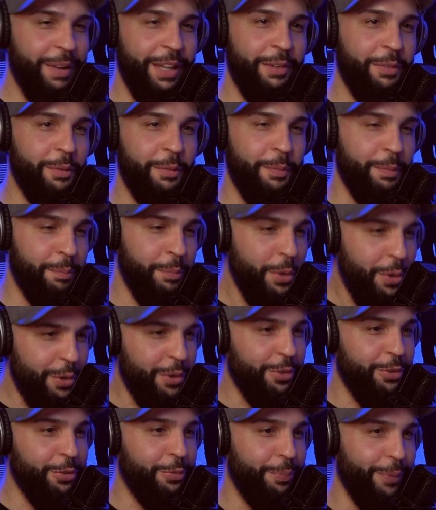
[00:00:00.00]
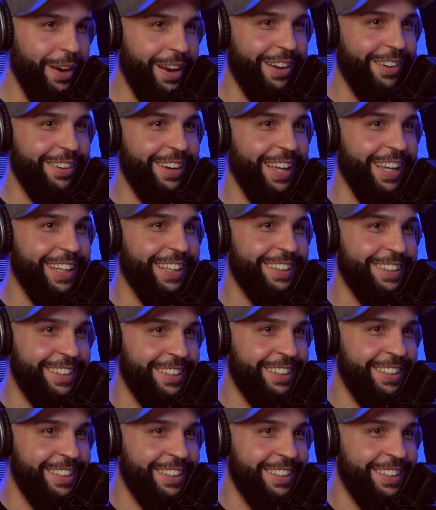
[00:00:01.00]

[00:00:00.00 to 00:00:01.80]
like, move, bro. Like